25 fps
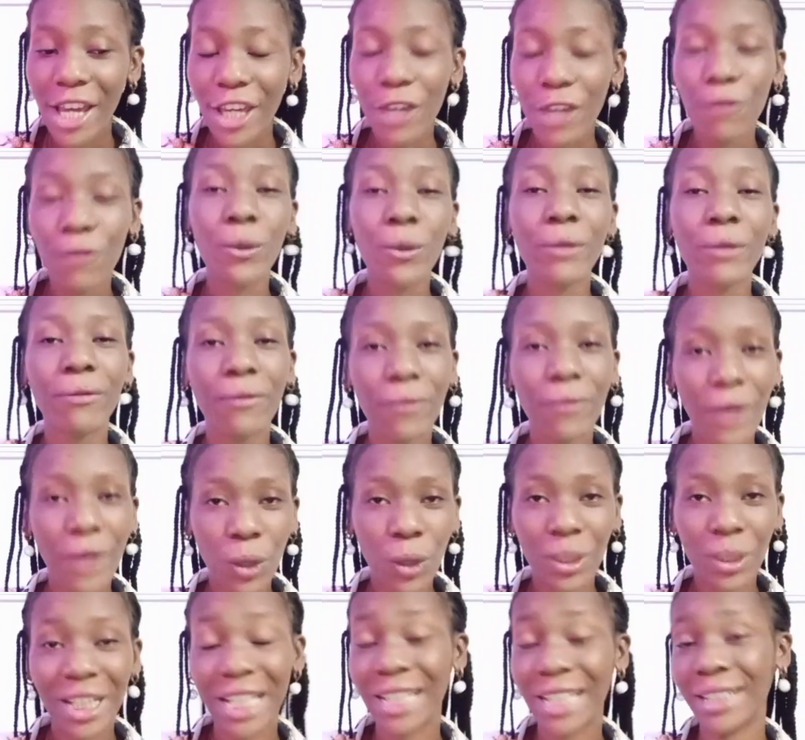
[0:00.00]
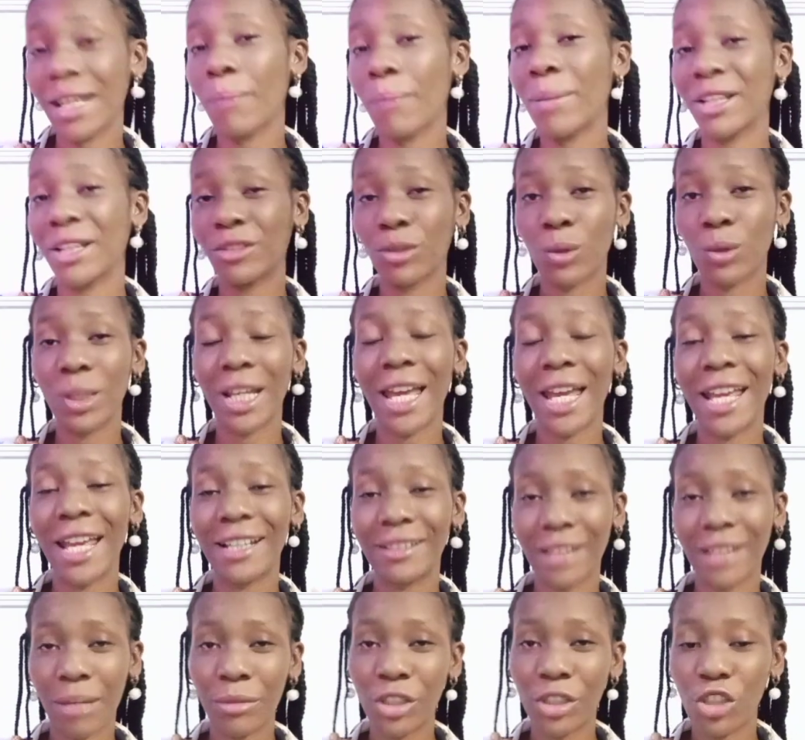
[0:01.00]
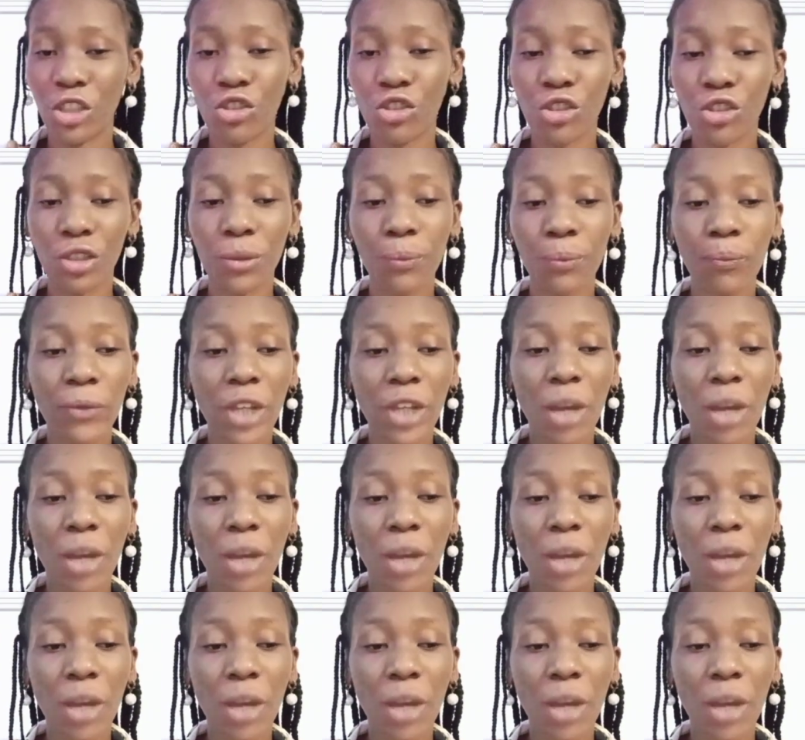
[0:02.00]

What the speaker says: if we fail in that particular examination.